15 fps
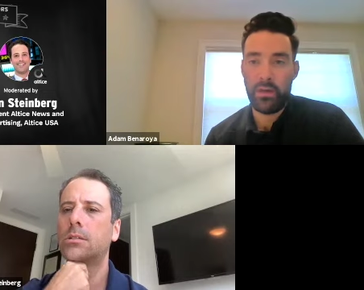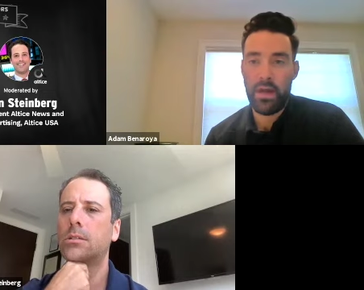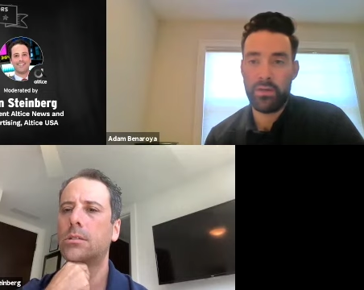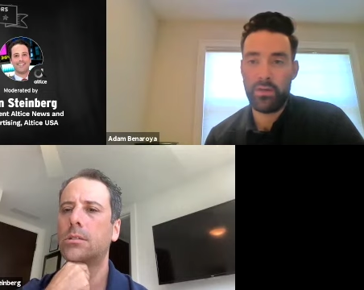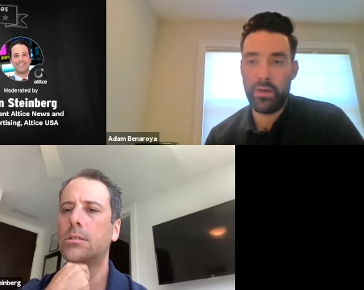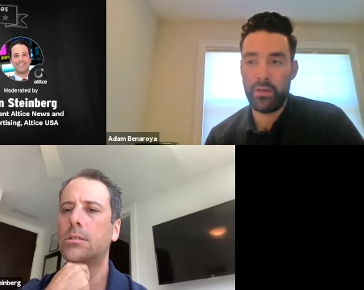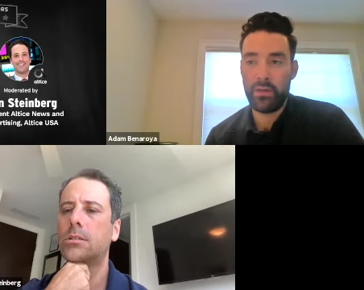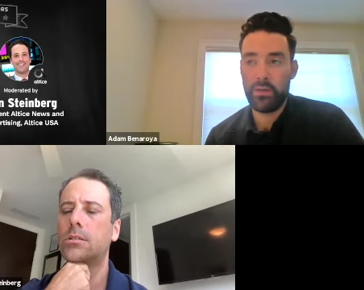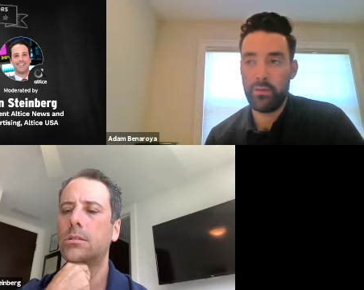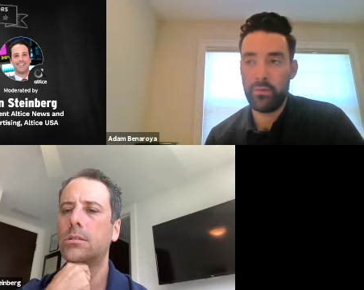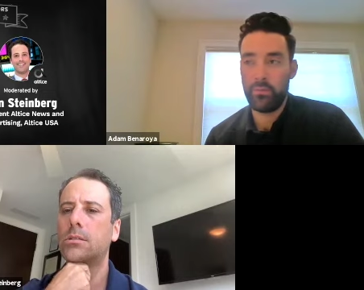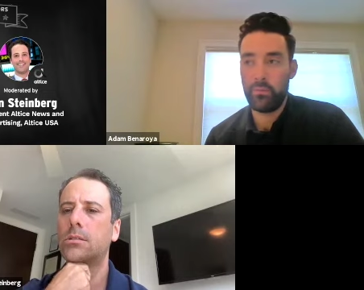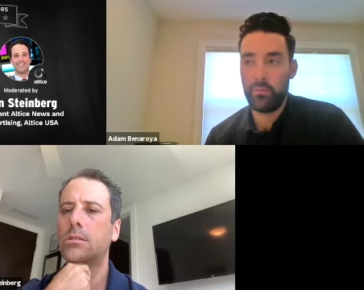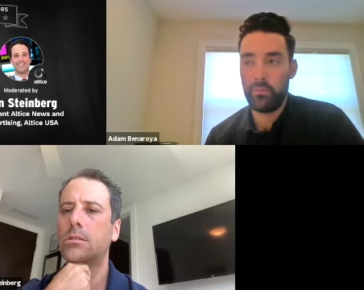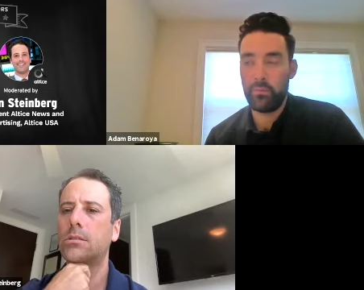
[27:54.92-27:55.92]
Speaker 1: I think
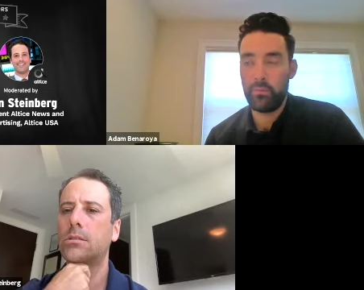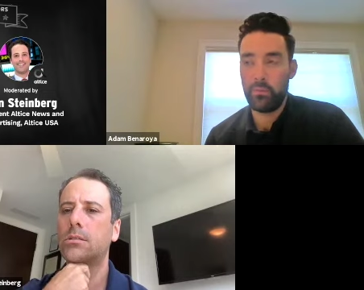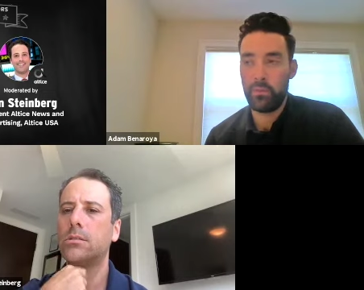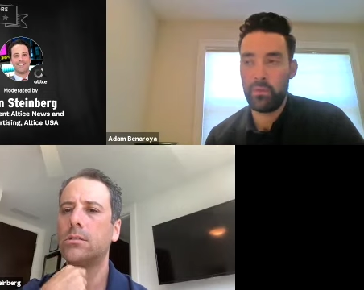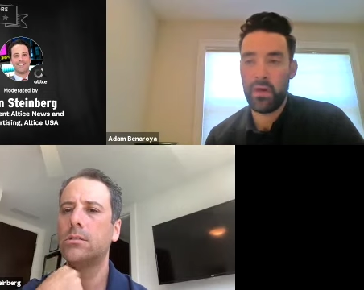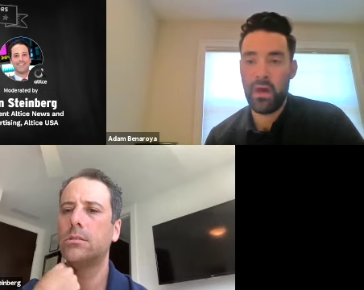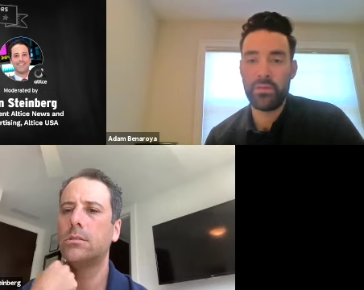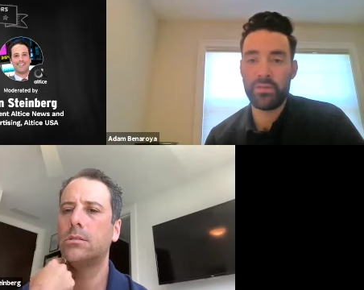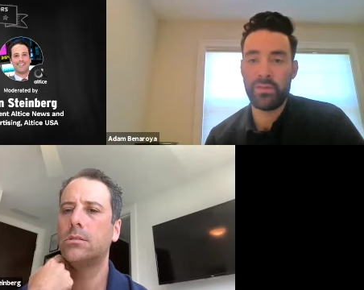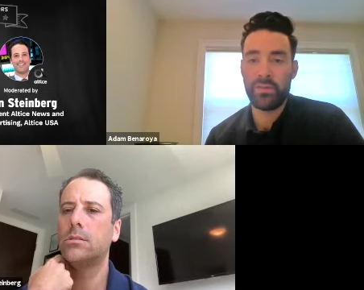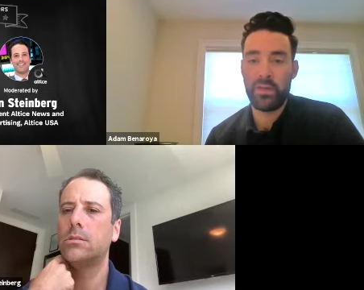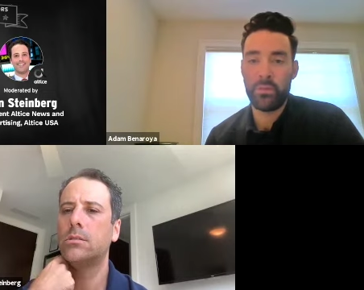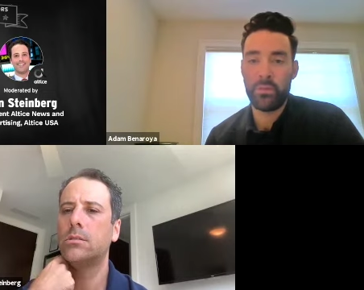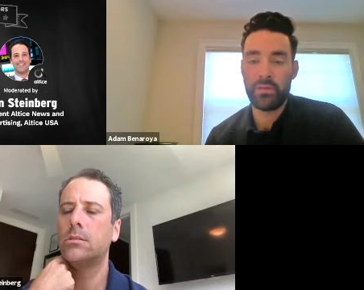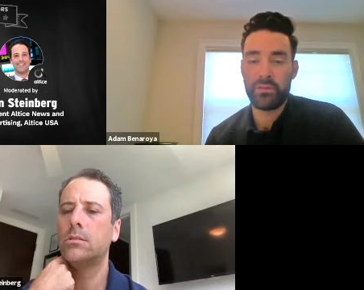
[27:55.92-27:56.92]
we're obviously
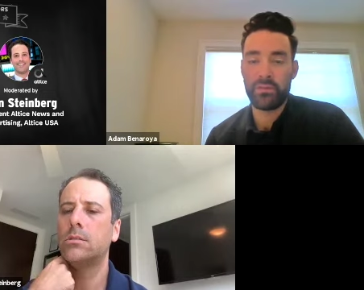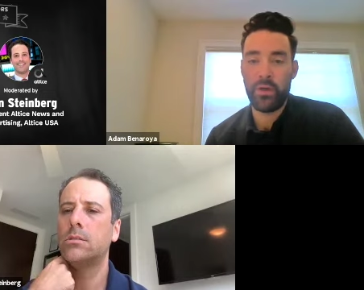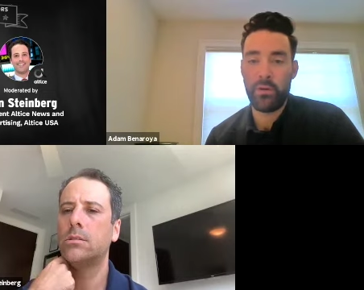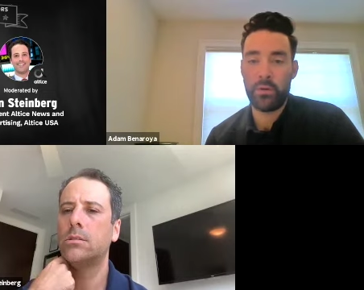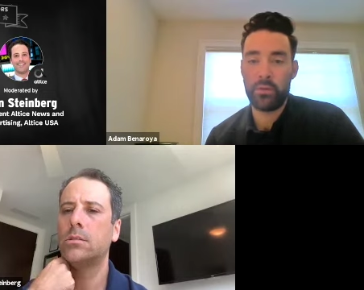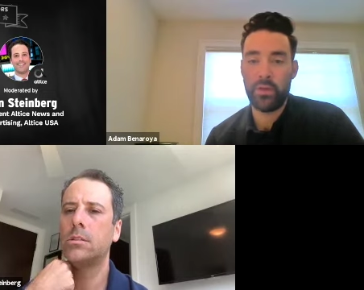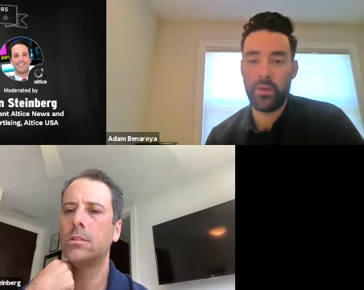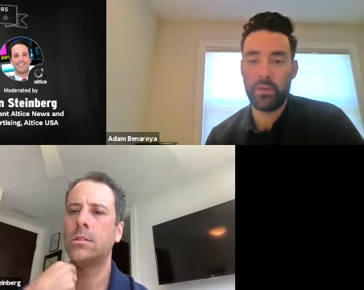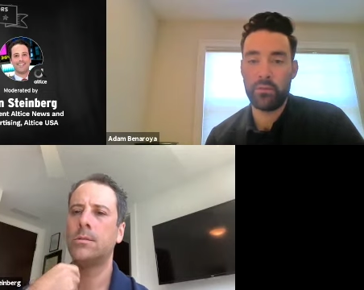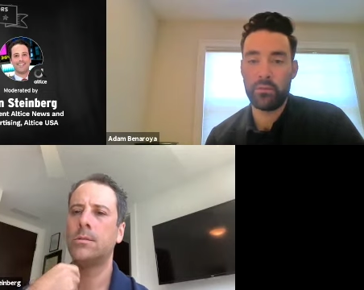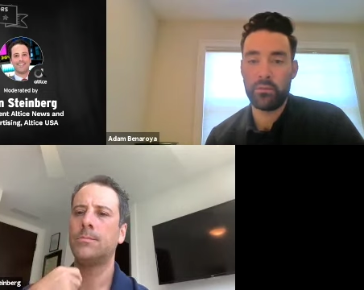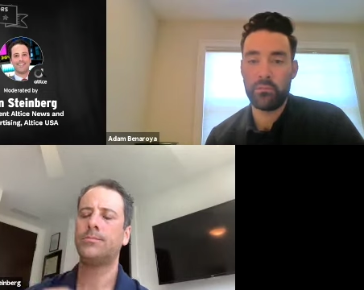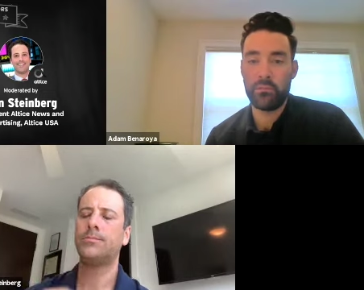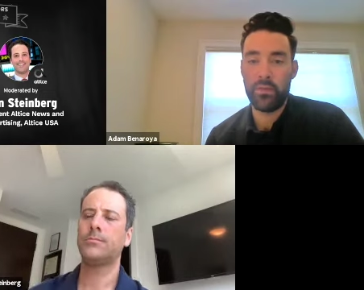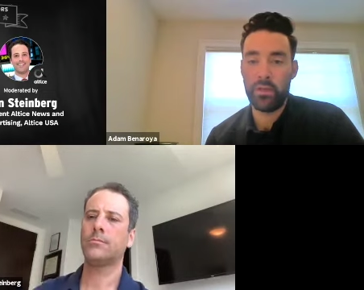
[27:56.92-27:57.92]
going to be slower
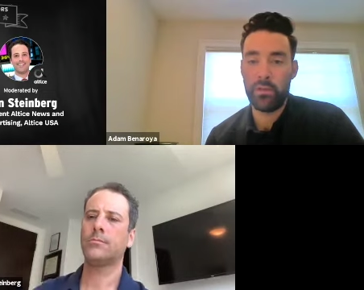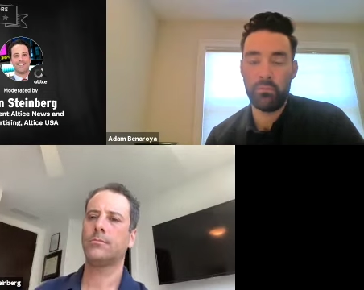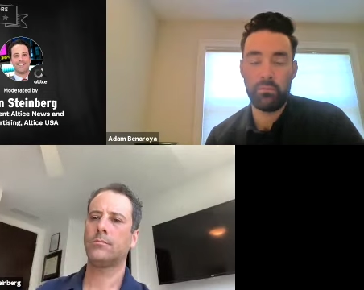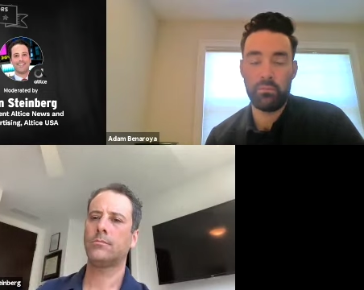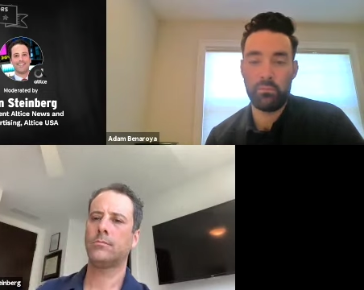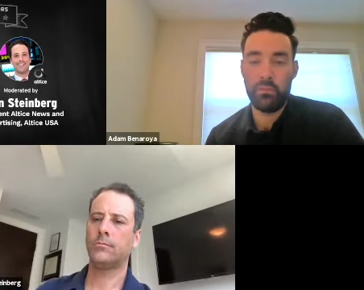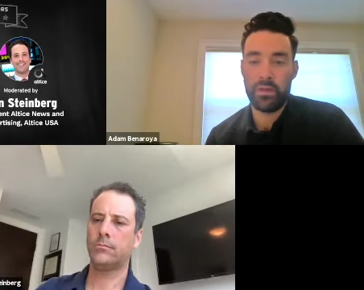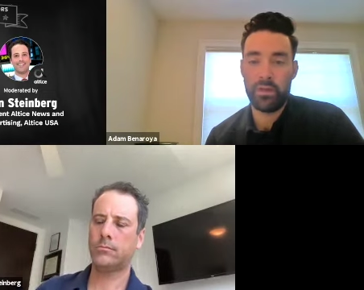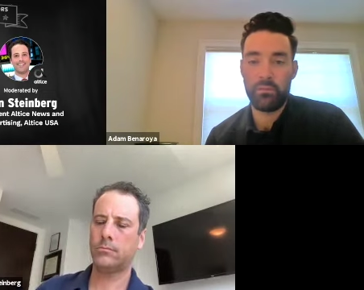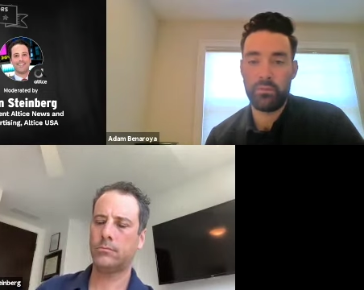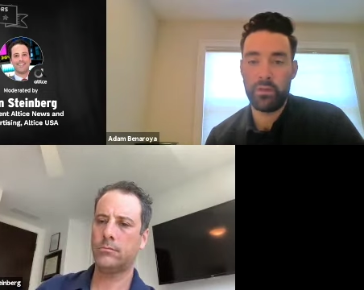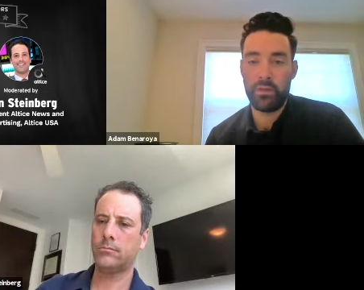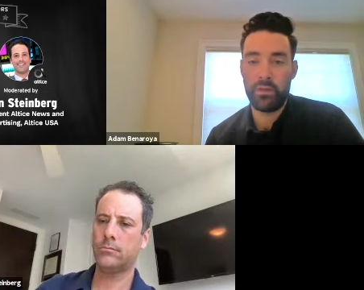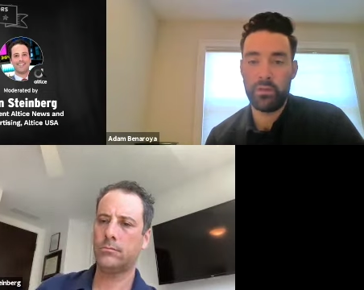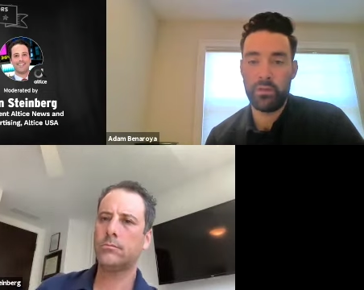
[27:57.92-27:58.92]
than you know many of
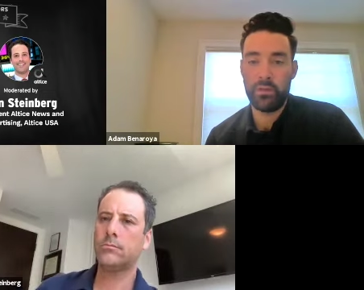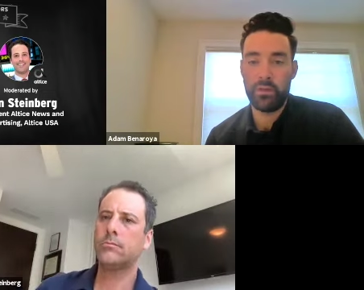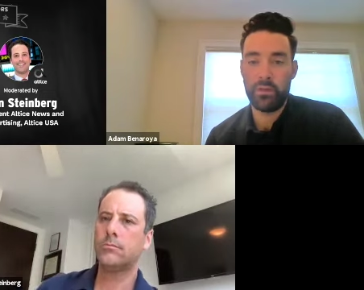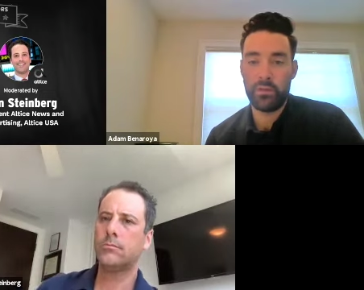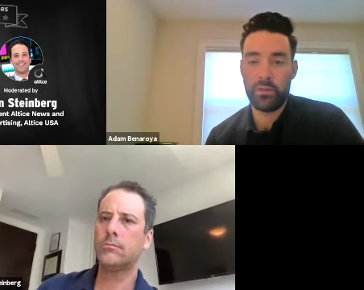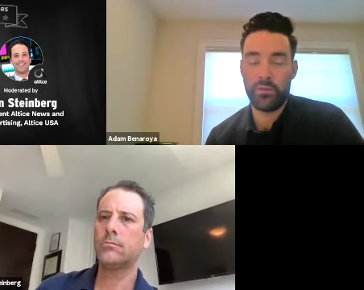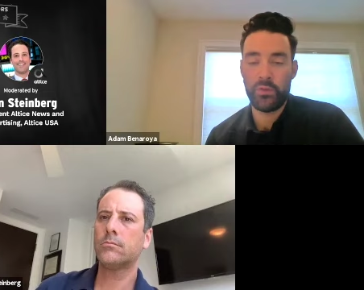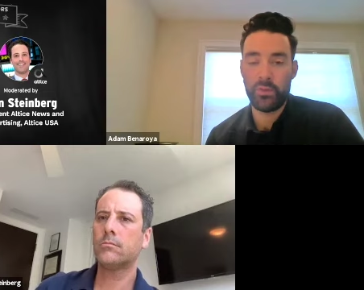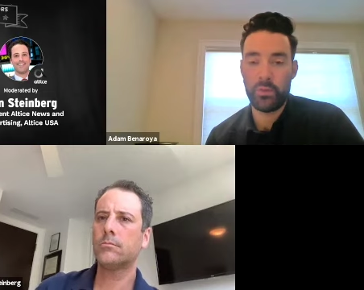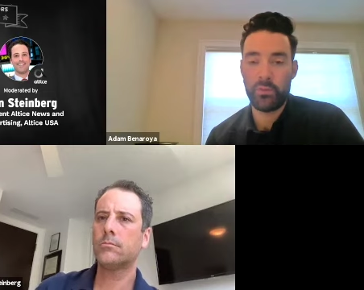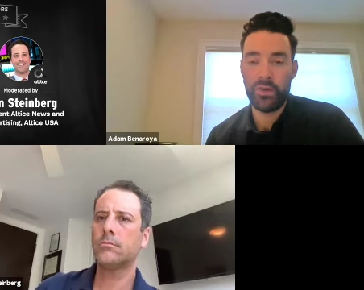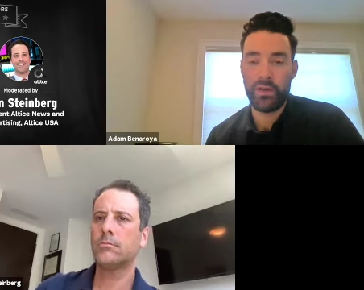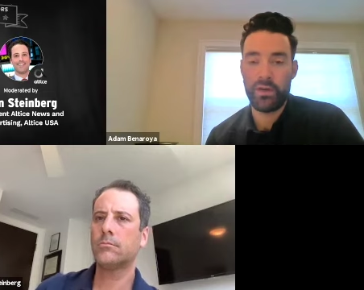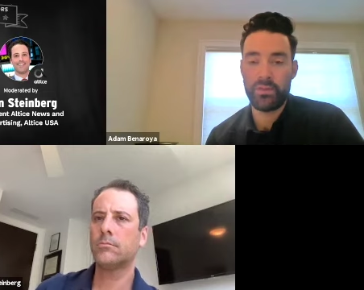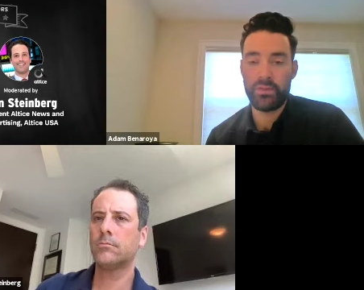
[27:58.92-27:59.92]
the you know, consumer
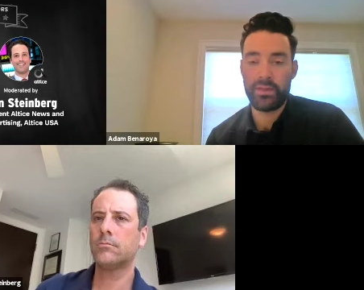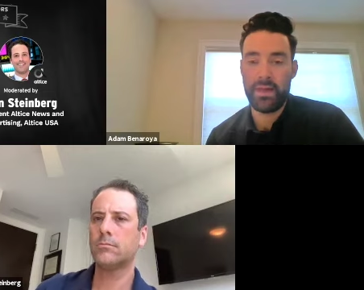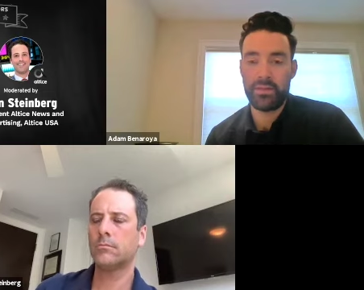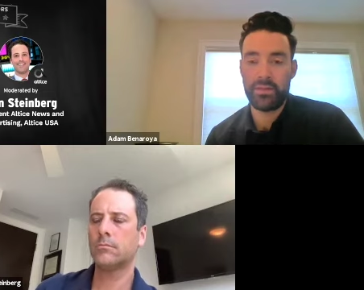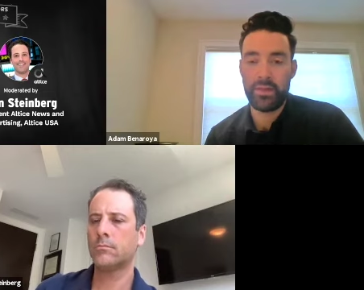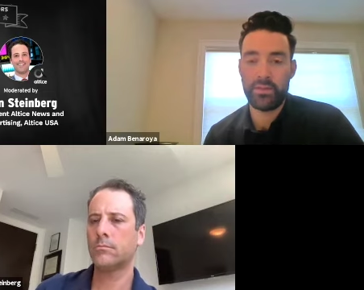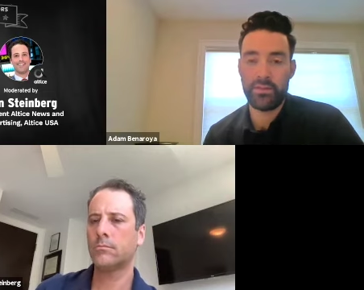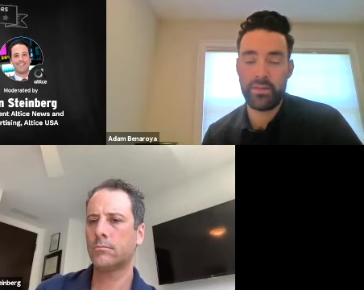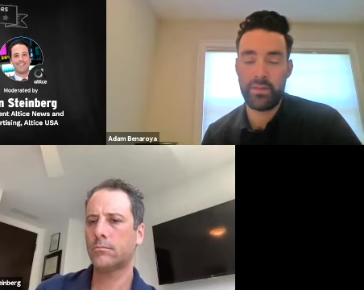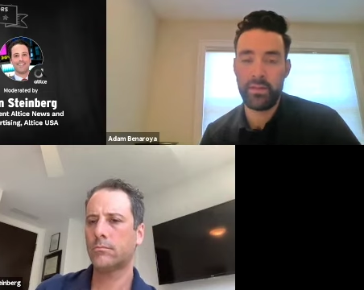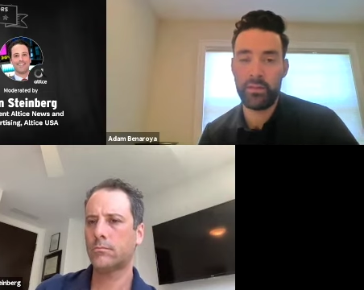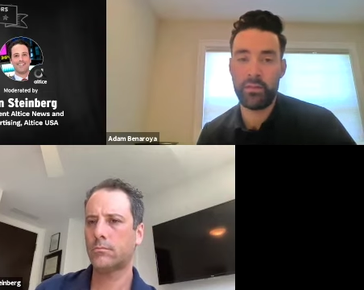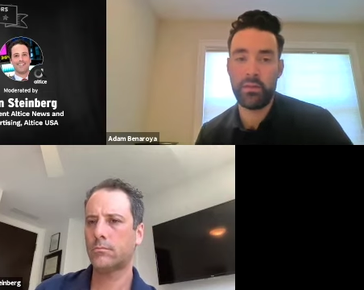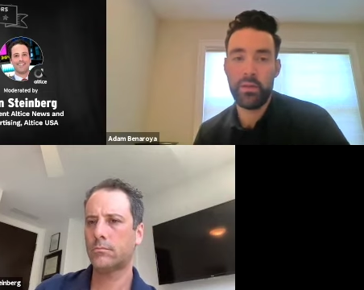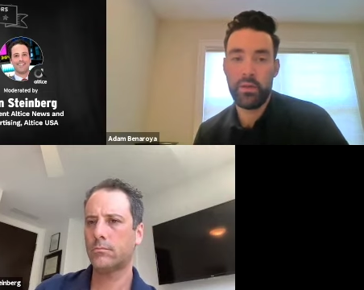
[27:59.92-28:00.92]
brands at
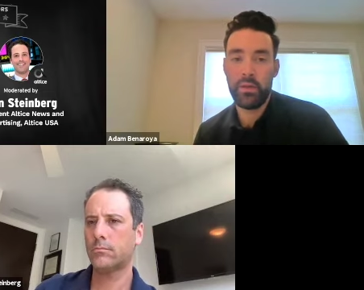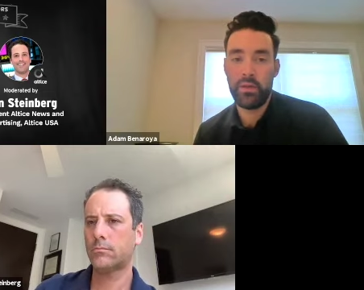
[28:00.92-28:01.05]
testing